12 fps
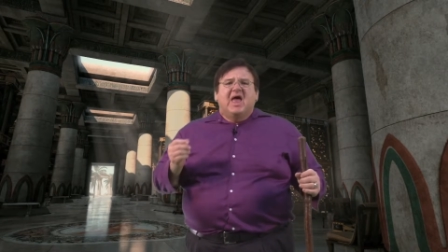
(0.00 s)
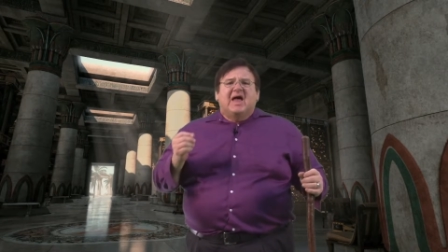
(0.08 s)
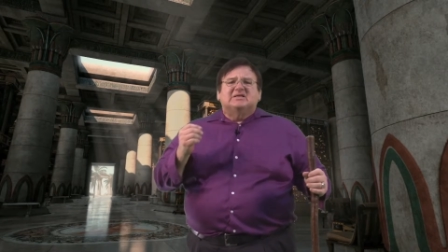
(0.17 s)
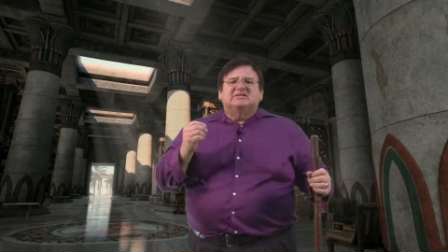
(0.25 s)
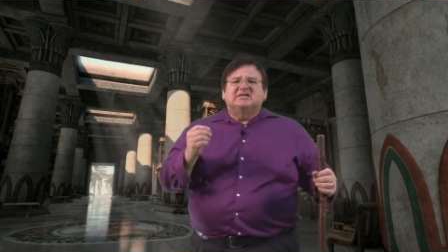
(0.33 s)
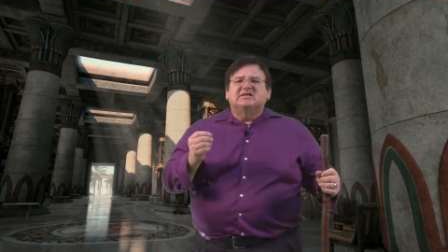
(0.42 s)

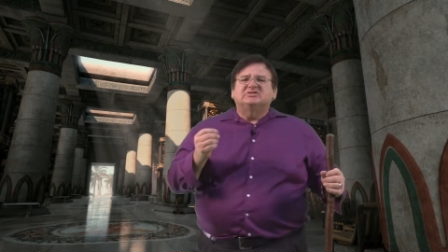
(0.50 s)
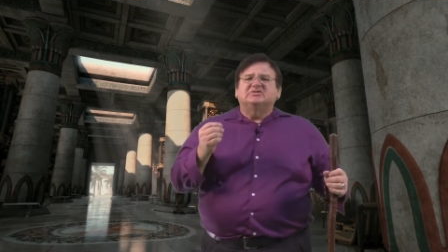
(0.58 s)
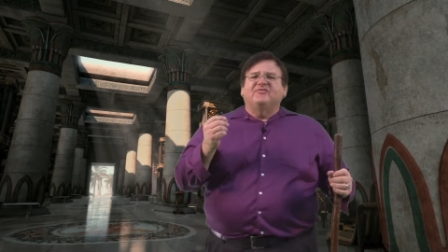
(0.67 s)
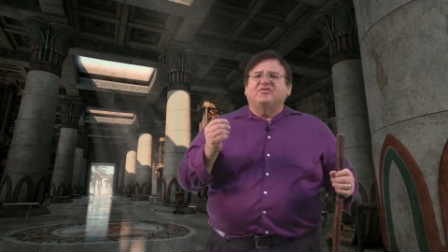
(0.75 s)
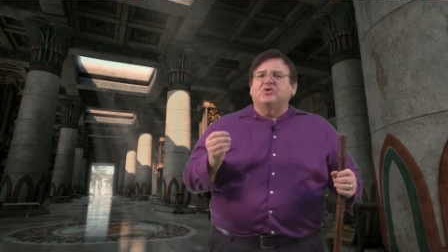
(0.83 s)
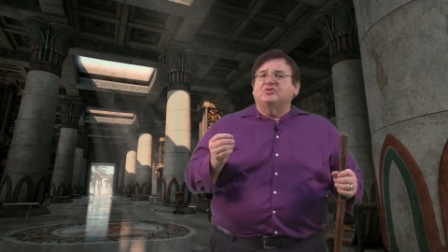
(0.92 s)
And since
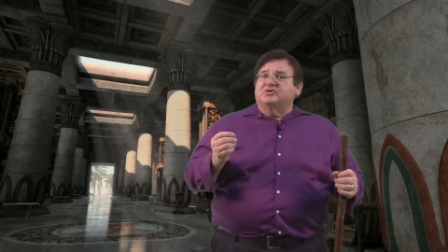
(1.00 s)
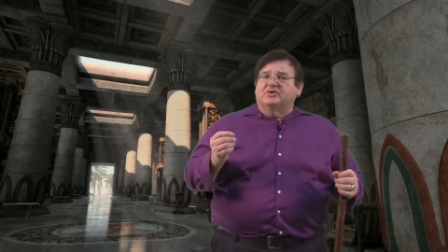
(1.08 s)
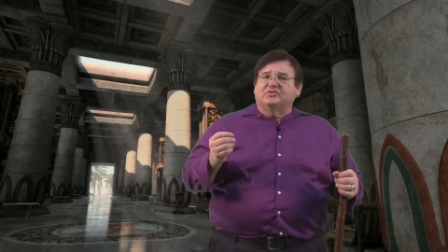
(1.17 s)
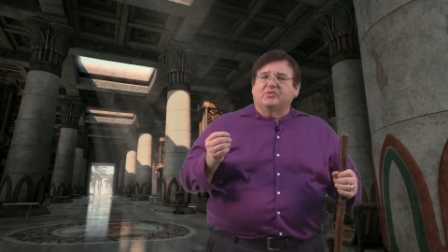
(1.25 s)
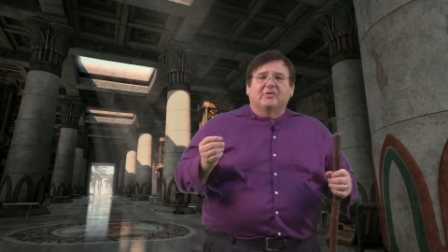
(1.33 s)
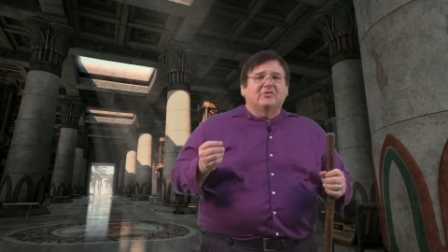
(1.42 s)
the future
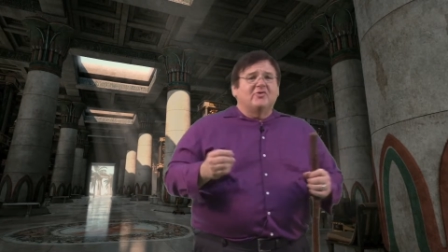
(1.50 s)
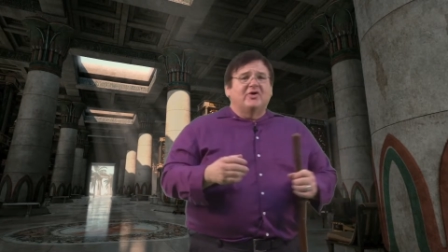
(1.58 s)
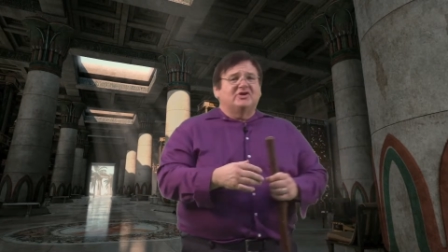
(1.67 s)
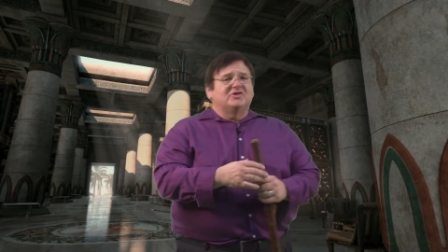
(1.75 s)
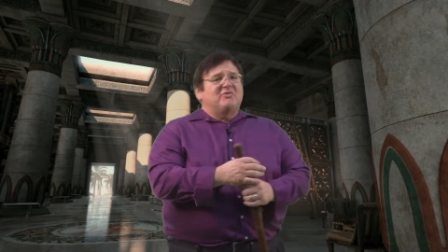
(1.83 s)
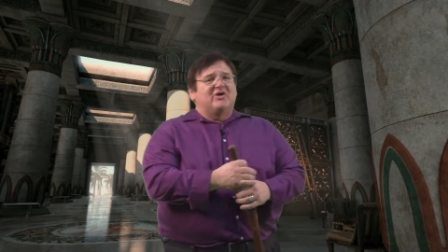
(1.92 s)
is where we're
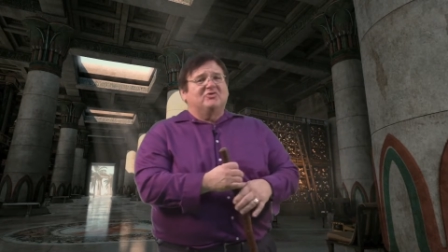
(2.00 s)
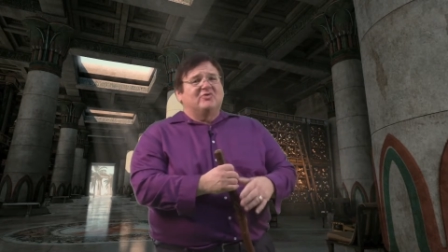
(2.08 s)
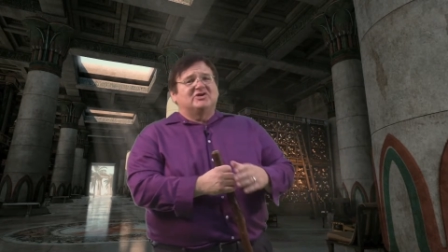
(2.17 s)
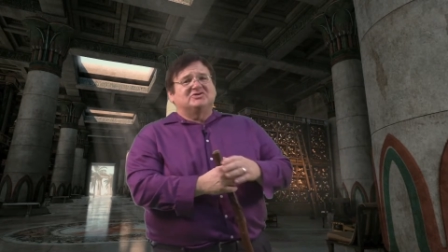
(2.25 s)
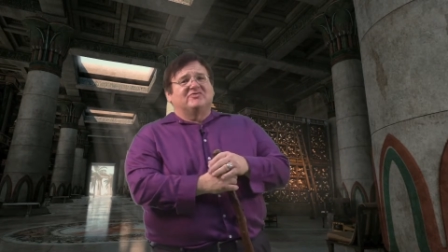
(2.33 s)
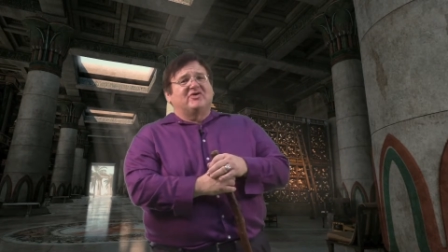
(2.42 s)
going to spend the
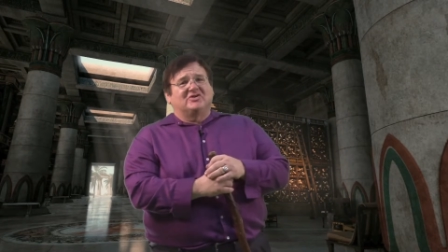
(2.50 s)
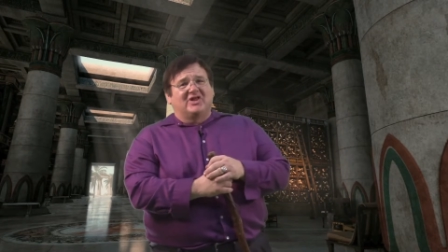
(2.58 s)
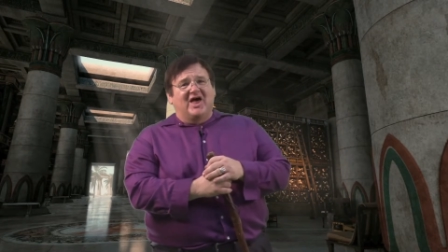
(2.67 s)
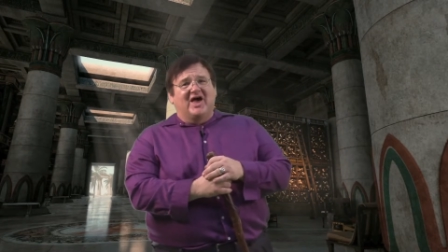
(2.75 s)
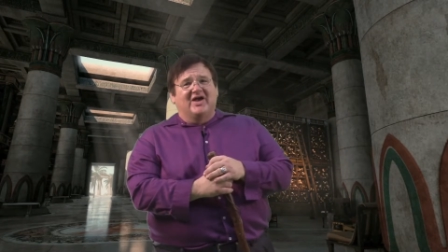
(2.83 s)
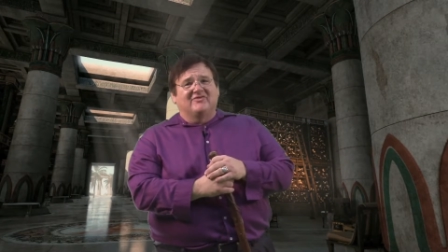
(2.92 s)
rest of our
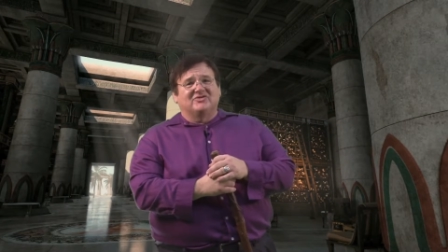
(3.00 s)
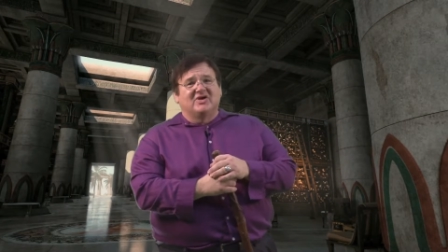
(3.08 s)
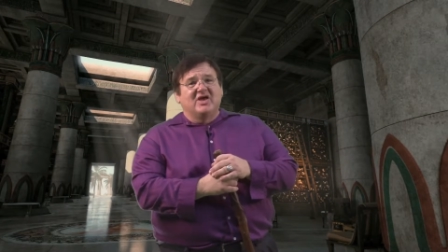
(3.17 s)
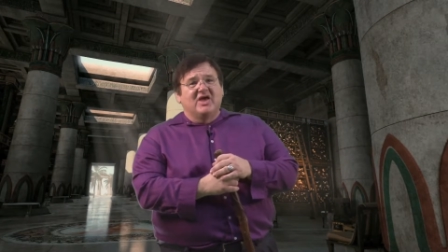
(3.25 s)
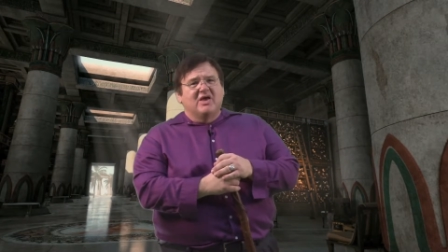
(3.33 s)
lives,